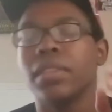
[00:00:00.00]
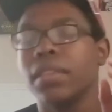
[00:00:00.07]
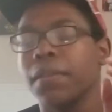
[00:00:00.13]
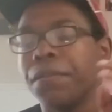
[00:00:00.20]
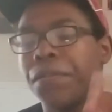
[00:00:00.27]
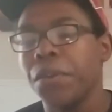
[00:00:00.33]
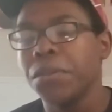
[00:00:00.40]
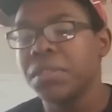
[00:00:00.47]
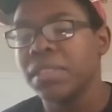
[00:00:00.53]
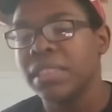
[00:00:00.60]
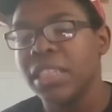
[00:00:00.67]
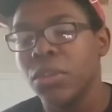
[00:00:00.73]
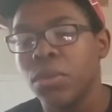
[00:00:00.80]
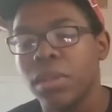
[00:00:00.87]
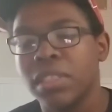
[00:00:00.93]
The Frozen
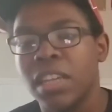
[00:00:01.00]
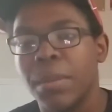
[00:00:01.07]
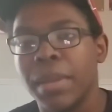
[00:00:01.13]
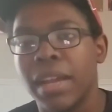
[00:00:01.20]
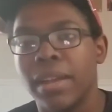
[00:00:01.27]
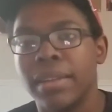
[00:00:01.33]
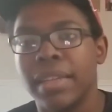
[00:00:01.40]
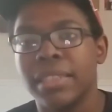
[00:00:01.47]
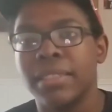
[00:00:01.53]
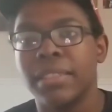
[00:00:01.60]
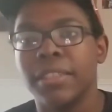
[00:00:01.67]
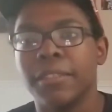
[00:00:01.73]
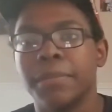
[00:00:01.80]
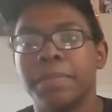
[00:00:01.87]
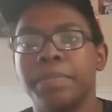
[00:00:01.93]
sequel is coming out next
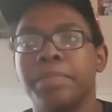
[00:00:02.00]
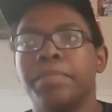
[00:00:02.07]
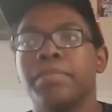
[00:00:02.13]
year.